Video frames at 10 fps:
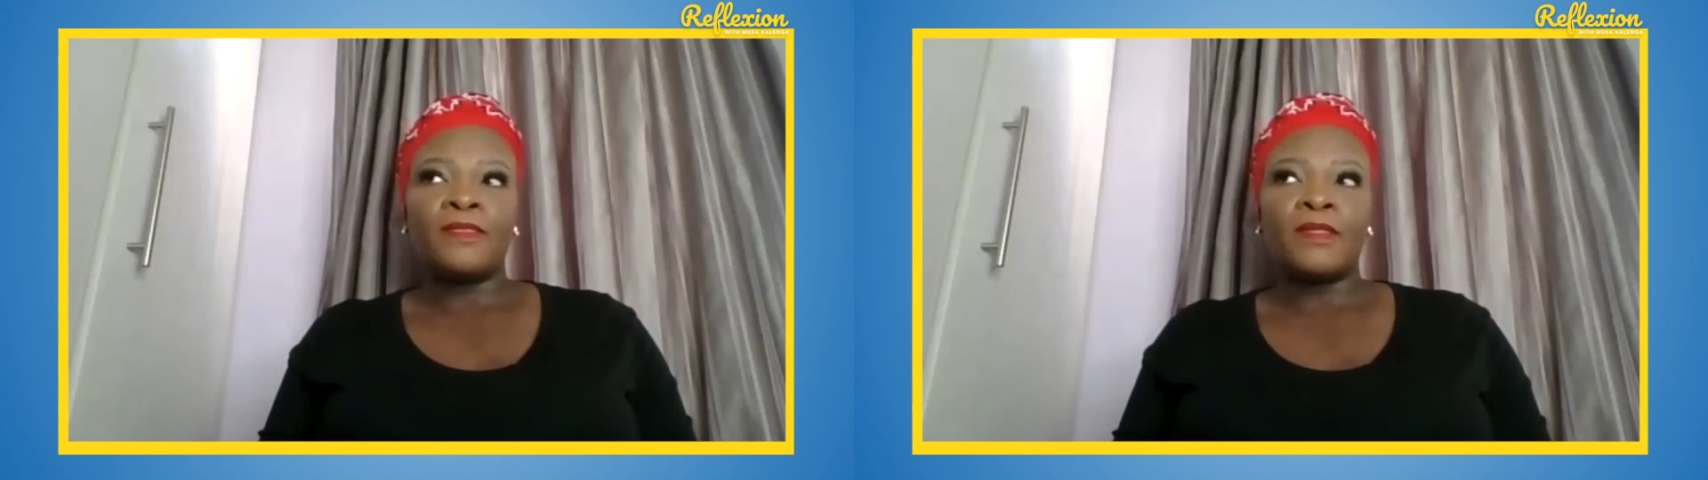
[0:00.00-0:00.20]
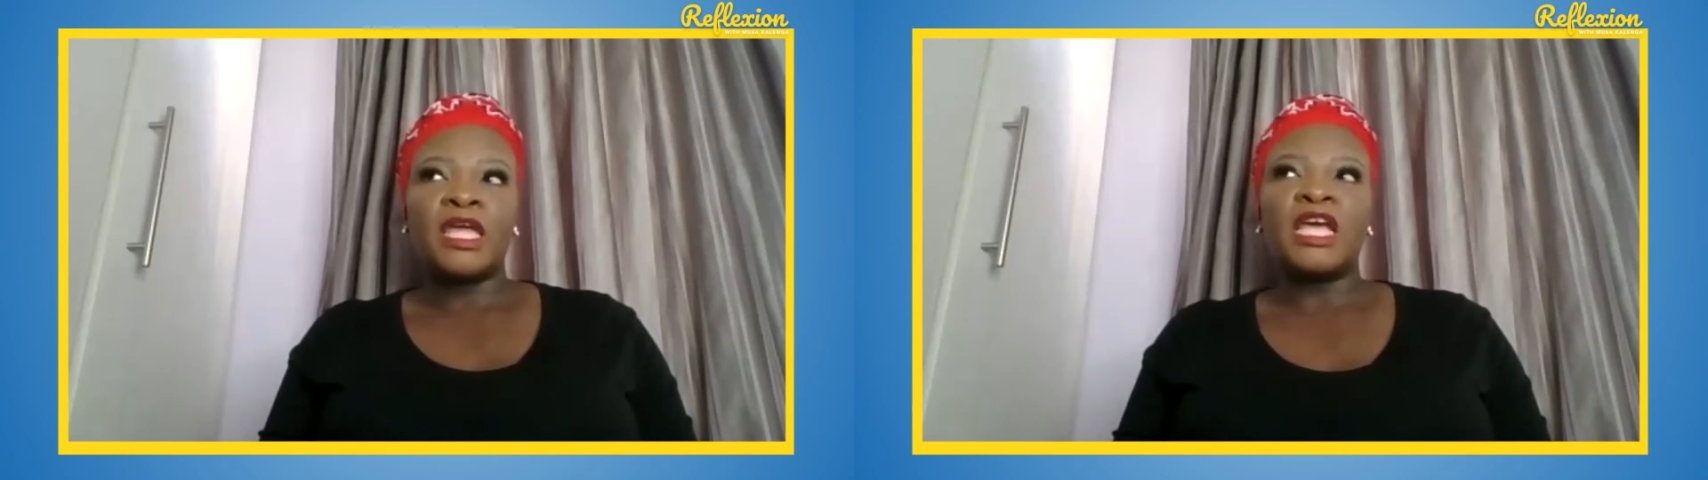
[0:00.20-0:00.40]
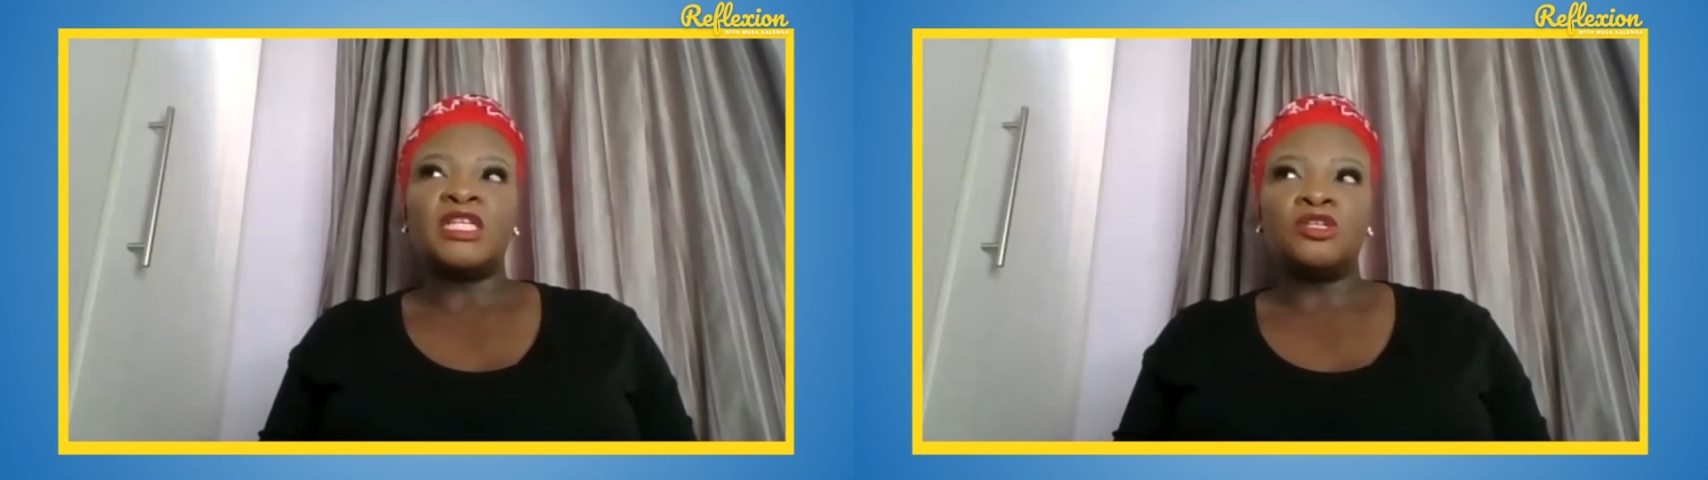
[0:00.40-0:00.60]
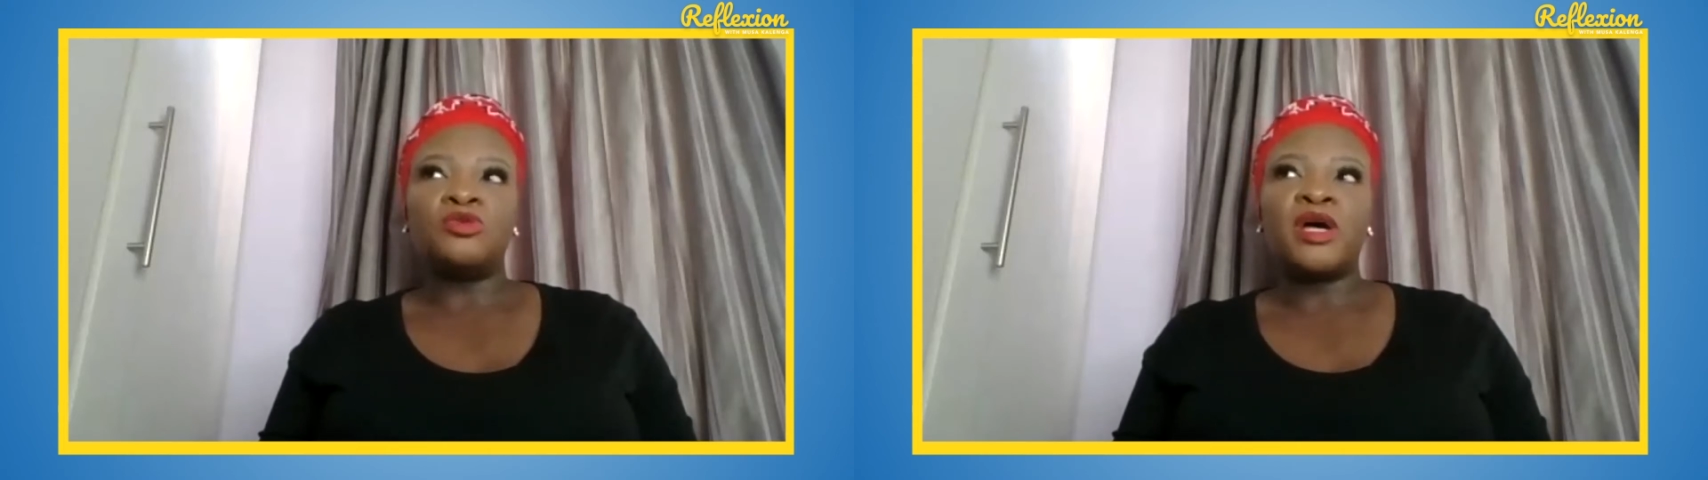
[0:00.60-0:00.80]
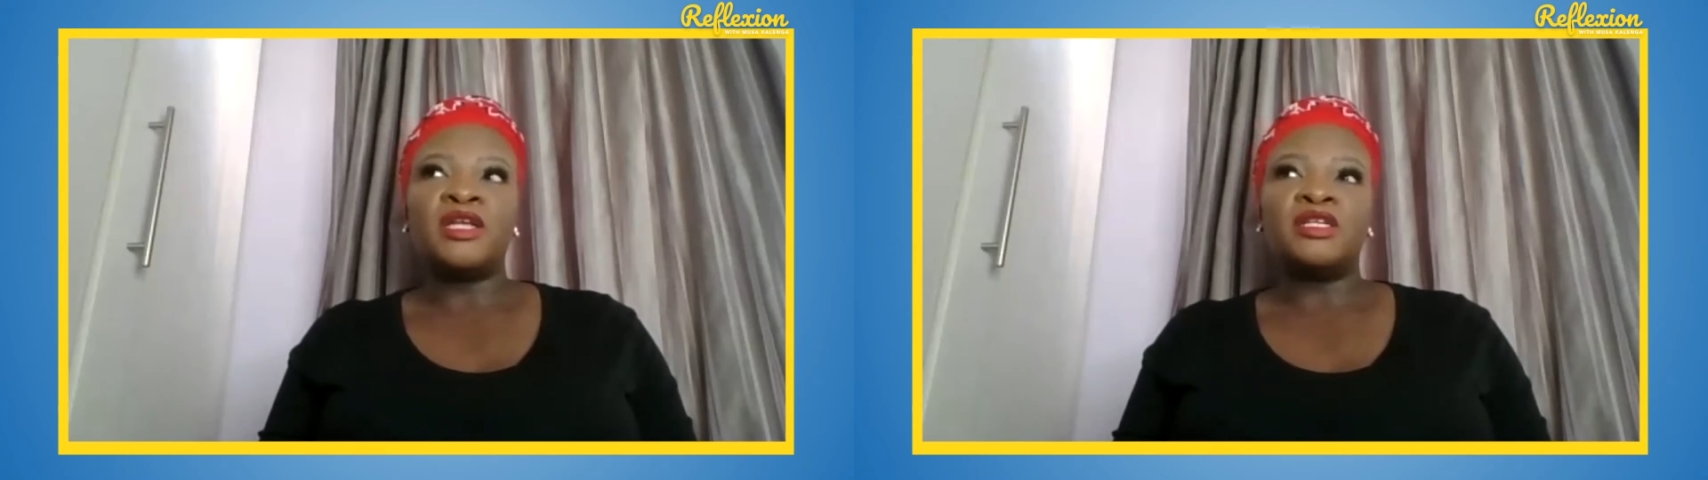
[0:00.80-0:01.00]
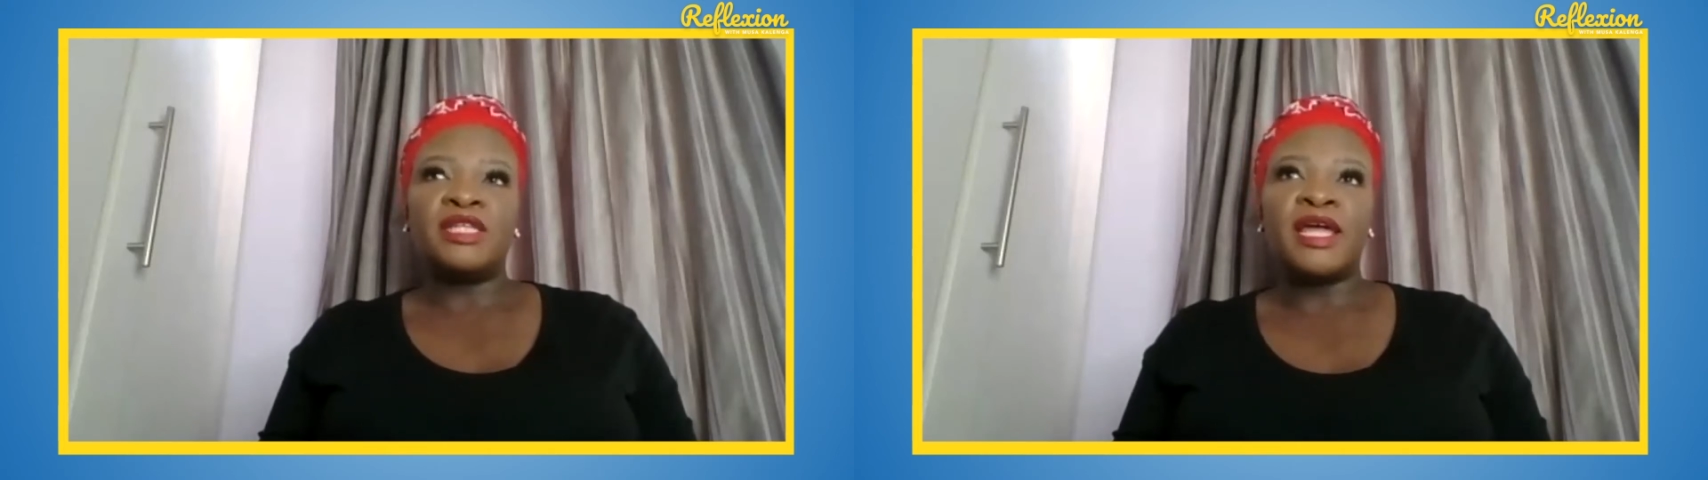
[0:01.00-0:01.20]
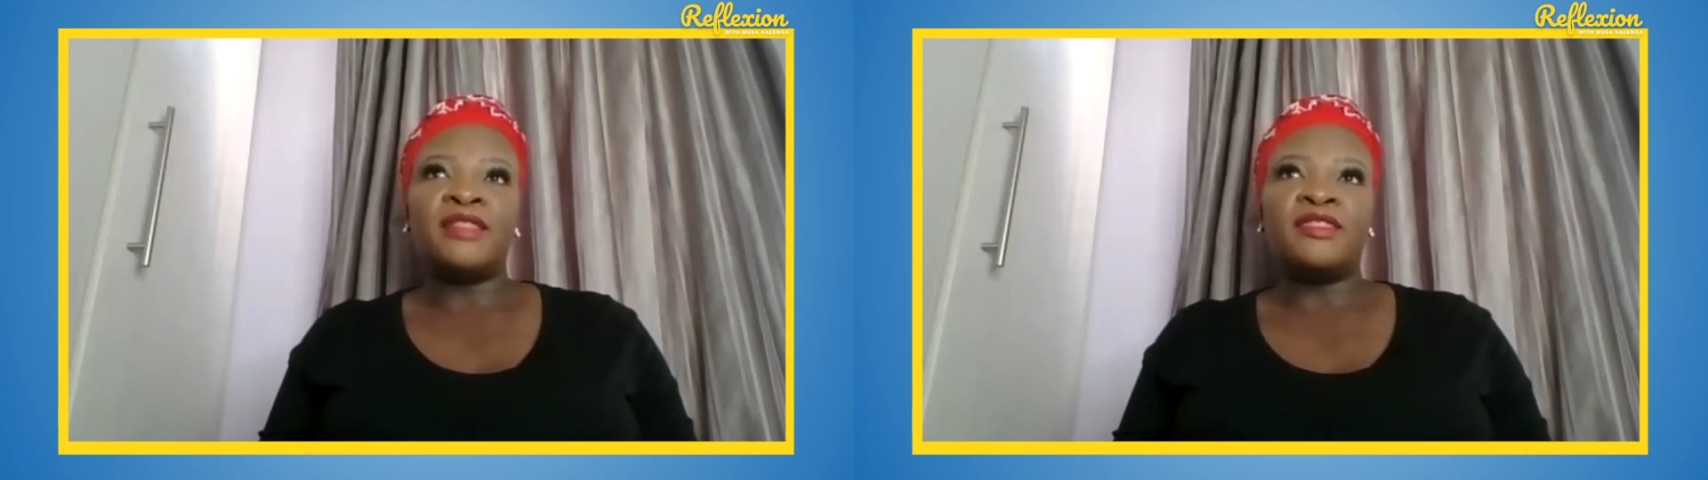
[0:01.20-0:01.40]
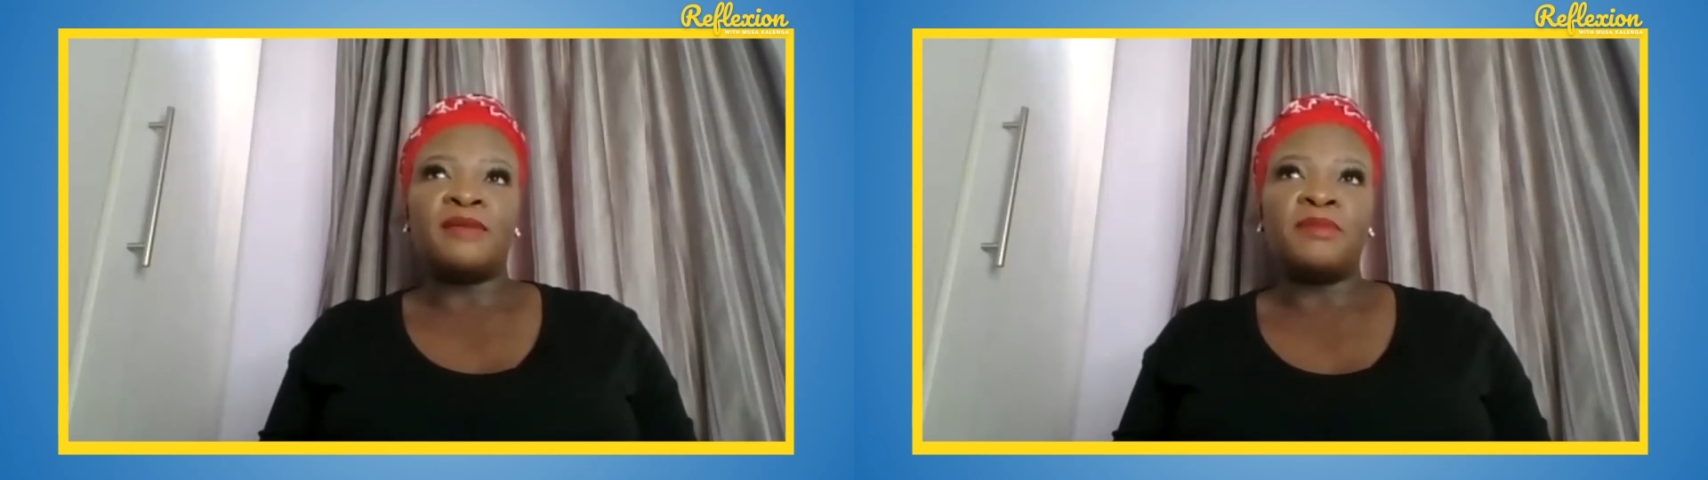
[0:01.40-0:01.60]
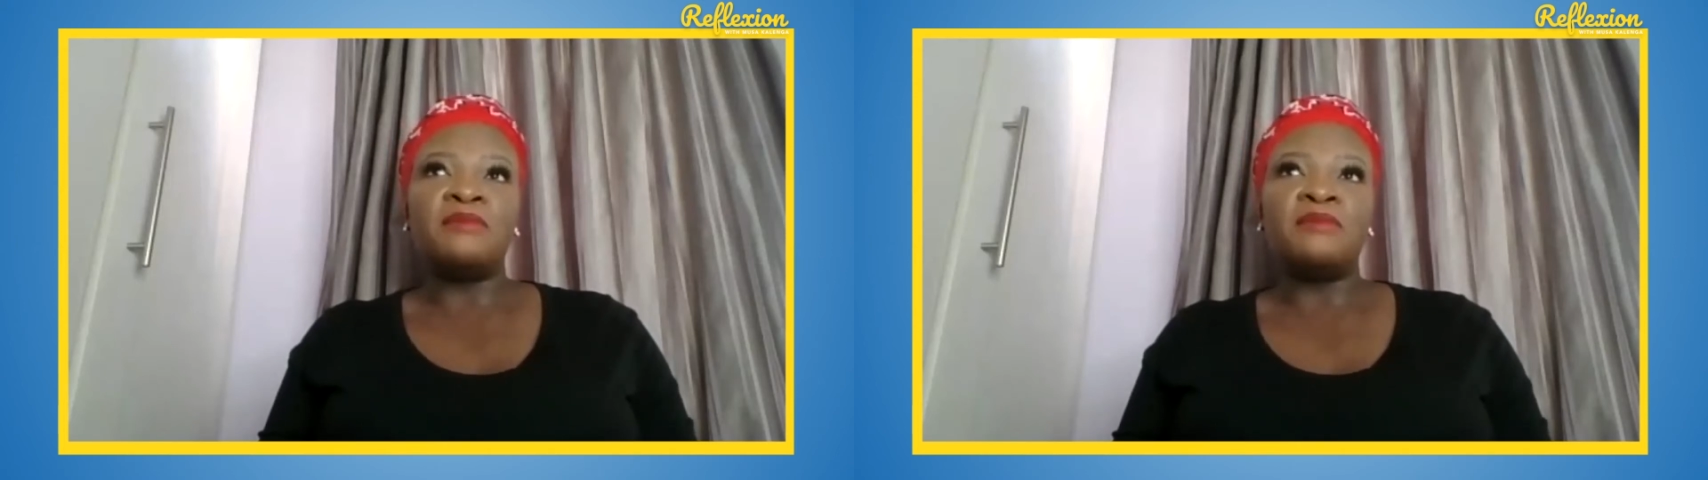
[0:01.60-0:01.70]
getting to understand the